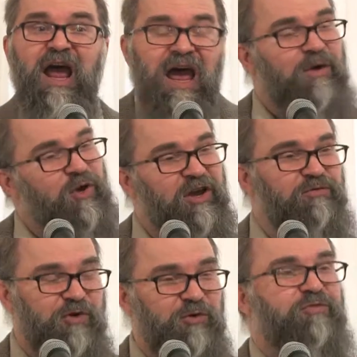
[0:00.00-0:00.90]
And we could
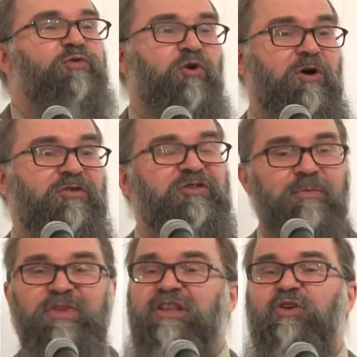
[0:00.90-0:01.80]
vote for
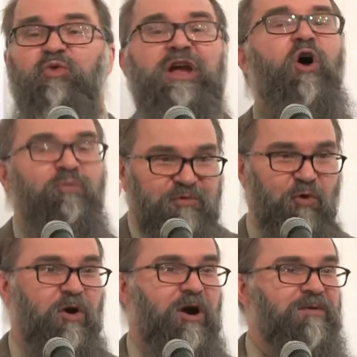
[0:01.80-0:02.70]
something that we hope
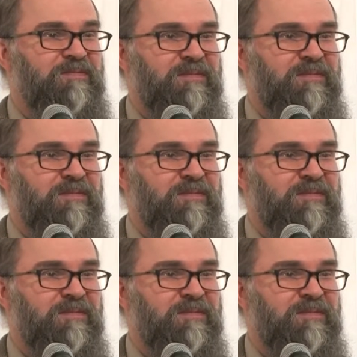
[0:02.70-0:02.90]
for.